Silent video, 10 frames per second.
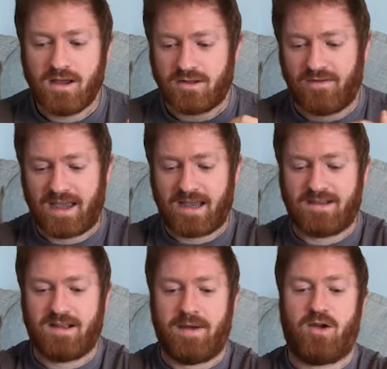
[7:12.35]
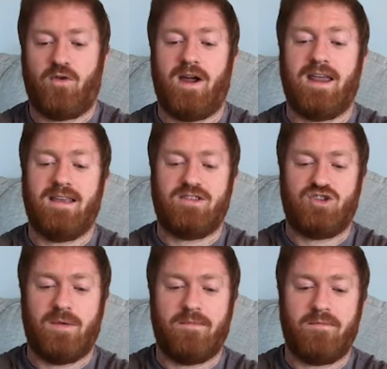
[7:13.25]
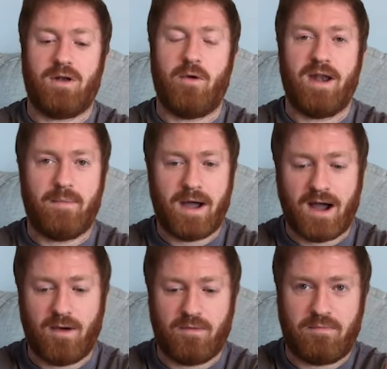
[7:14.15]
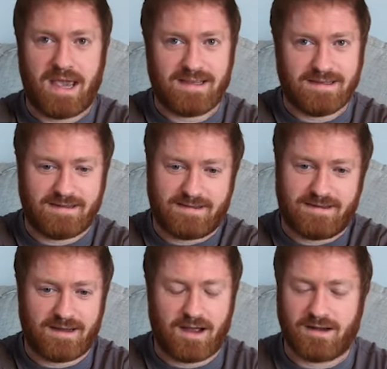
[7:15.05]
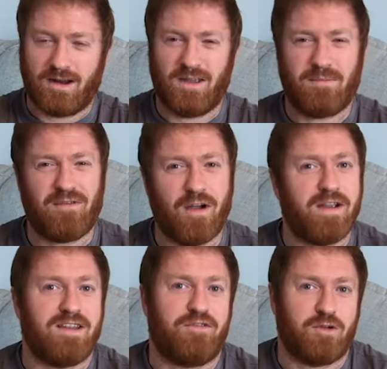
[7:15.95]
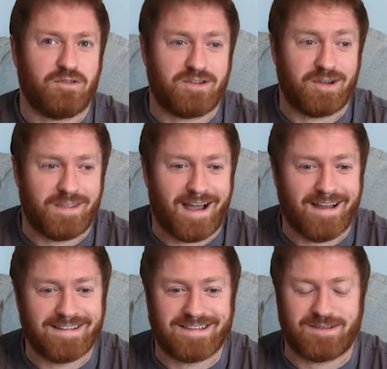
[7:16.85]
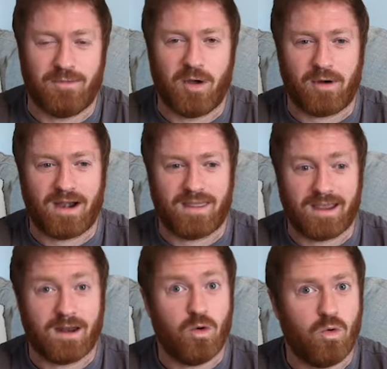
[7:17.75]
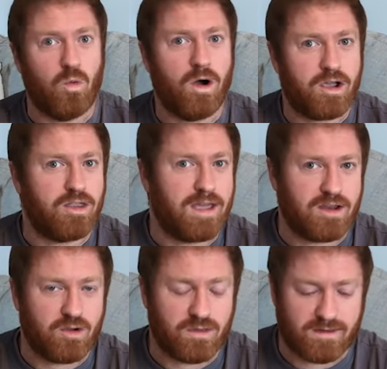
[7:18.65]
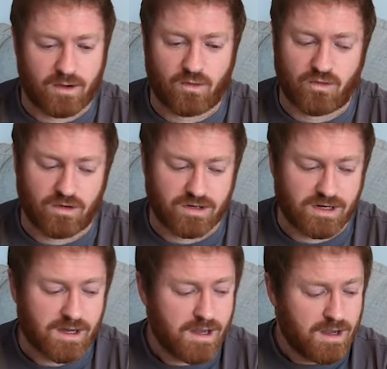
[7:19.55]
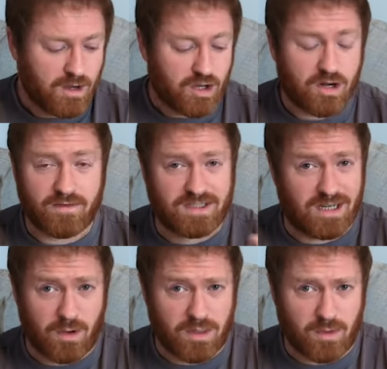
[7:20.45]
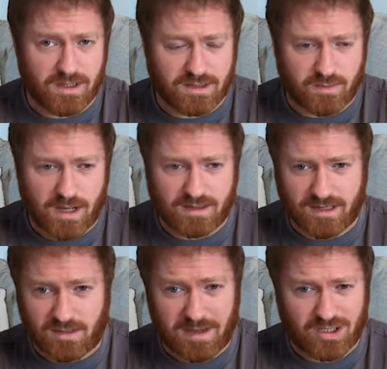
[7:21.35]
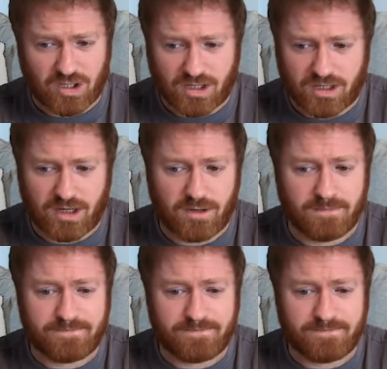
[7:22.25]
So if they could somehow create this ship blowing apart with pieces, I don't know, it'd be very difficult to do that. It's just my brain thinking, oh, what could they do with the sequel trilogy? You could obviously do other ones as well, there's other bits you could do.